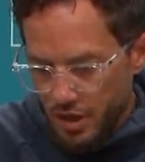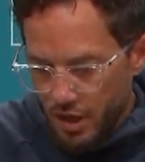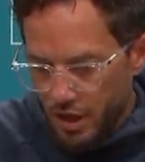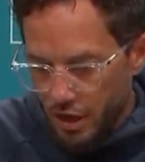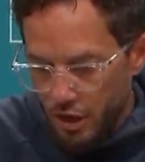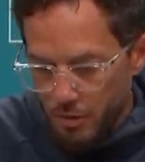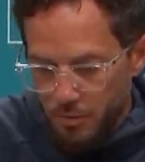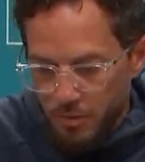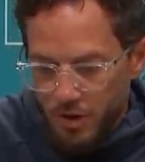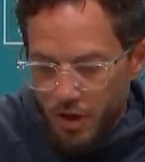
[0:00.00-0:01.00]
Um,
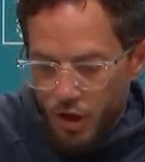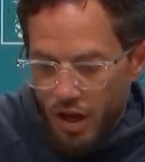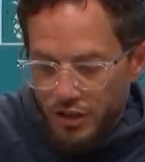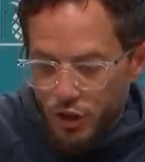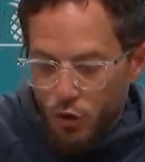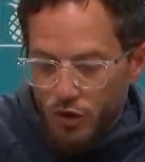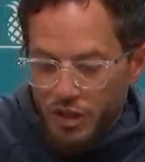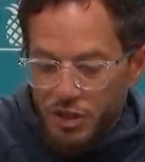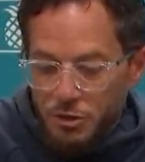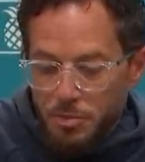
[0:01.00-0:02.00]
I don't
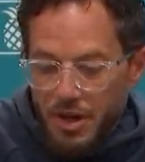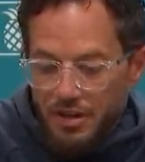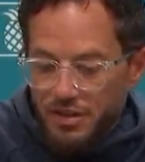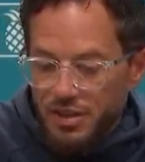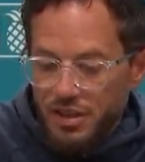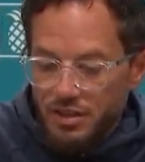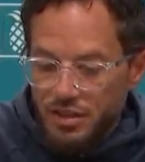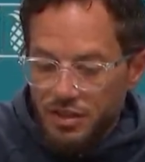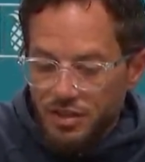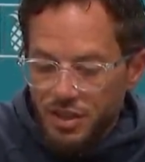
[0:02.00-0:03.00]
expect to
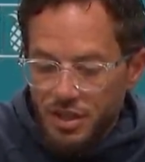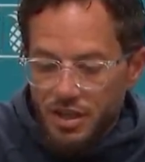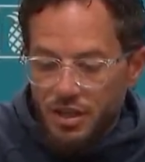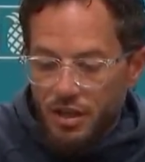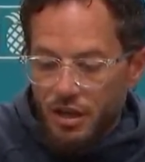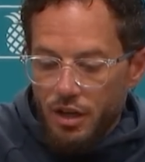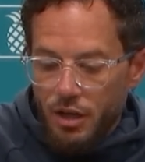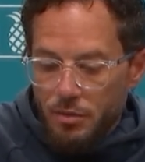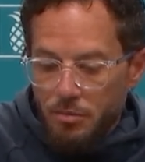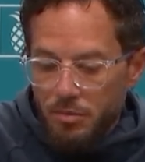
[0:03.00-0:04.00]
see
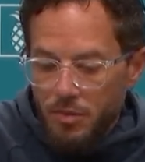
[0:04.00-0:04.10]
um,